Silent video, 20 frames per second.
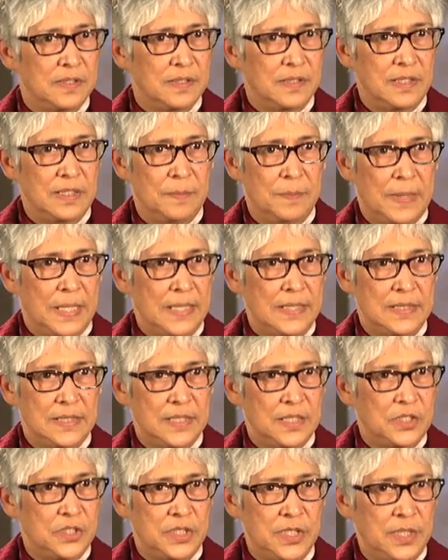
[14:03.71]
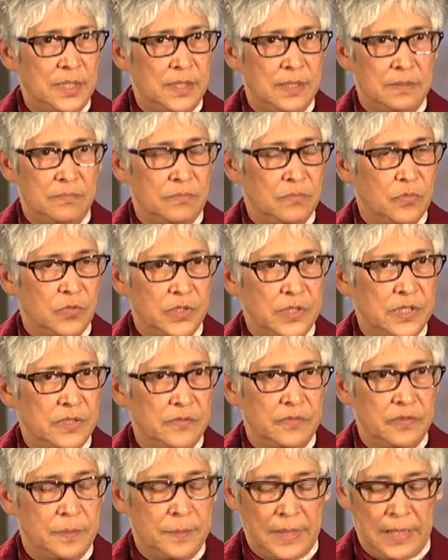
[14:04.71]
in a place that she
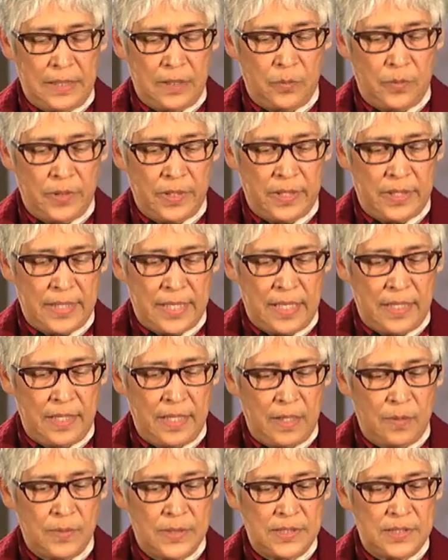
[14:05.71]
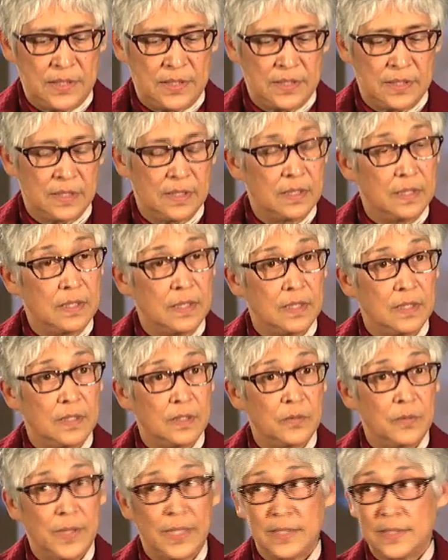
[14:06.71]
wasn't familiar with. And there was,
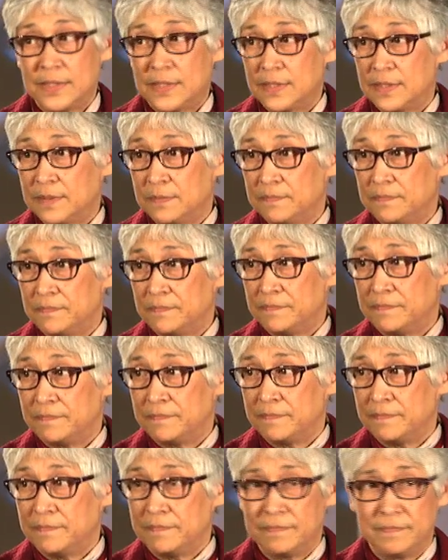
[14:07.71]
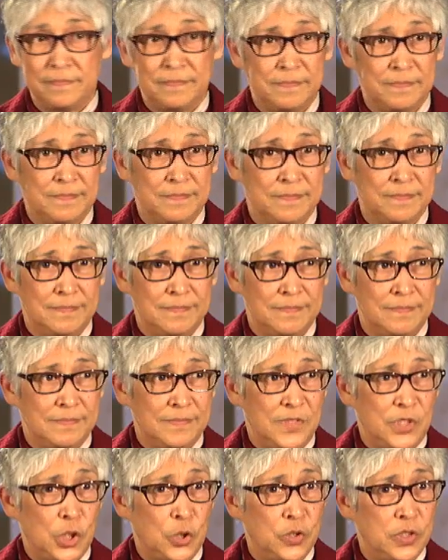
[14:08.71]
who else?
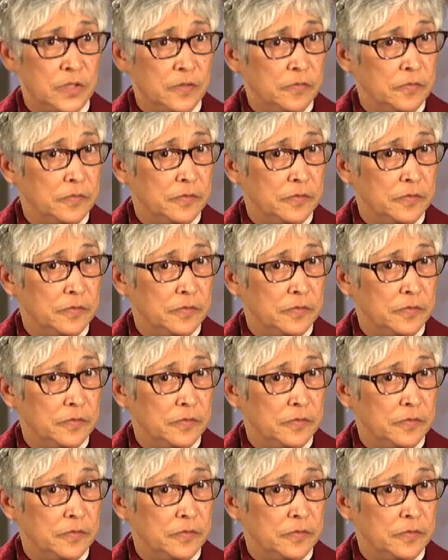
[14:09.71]
Joseph.